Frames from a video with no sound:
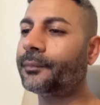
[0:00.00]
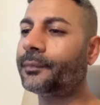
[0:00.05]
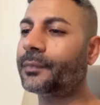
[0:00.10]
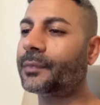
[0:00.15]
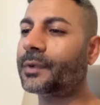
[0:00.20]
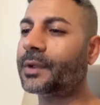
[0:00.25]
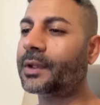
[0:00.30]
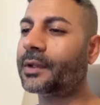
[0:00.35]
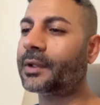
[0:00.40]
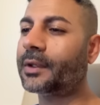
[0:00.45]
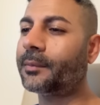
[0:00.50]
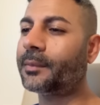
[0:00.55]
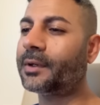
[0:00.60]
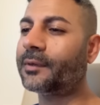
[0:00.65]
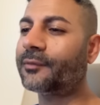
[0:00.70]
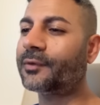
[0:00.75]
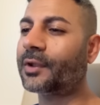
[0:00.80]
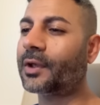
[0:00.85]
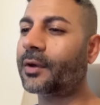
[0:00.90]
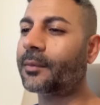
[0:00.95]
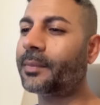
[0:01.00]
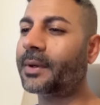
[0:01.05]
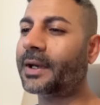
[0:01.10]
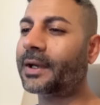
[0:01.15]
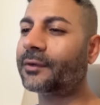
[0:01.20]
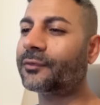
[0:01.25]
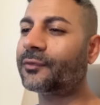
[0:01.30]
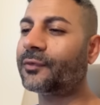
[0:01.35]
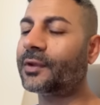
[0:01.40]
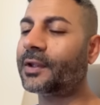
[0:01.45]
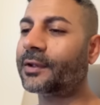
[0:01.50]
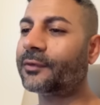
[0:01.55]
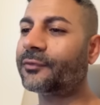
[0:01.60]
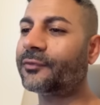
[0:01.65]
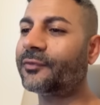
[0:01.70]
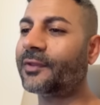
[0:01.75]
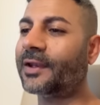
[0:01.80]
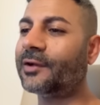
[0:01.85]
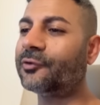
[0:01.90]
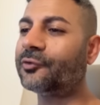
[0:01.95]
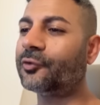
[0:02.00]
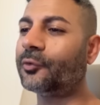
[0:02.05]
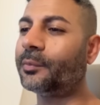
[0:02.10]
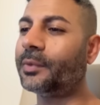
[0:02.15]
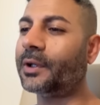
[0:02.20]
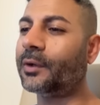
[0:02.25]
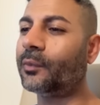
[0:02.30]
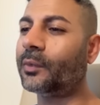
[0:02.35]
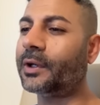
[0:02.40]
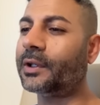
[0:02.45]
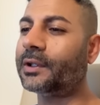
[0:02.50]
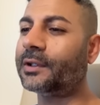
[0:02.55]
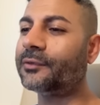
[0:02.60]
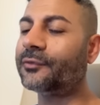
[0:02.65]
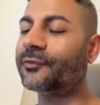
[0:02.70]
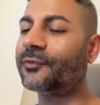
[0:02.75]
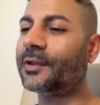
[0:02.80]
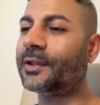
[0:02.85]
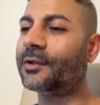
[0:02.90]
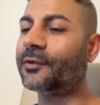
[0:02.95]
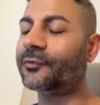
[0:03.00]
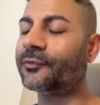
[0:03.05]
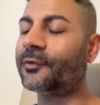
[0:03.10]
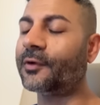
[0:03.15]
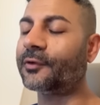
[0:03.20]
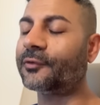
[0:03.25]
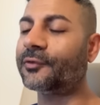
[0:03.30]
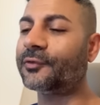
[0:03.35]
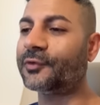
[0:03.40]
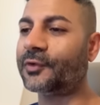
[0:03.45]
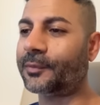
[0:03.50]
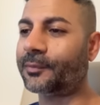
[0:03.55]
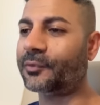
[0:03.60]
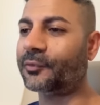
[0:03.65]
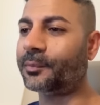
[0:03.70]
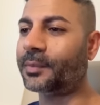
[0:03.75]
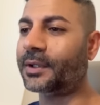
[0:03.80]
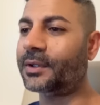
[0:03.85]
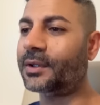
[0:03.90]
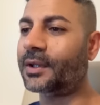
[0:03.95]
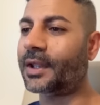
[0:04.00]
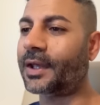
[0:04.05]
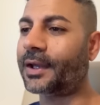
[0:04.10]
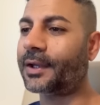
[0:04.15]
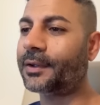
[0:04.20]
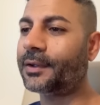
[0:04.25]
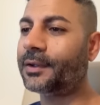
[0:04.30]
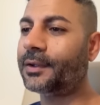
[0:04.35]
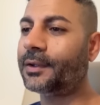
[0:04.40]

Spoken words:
I think I'm going to have to go back to that central bit where you can see the suction tip has been there.